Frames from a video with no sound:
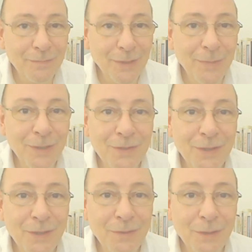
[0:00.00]
It means I
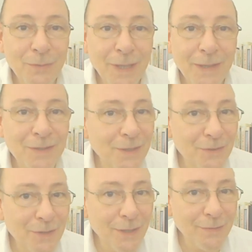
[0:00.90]
don't go dance in the
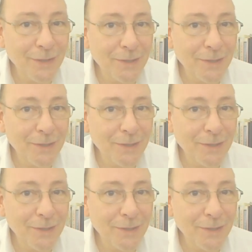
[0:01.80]
traffic,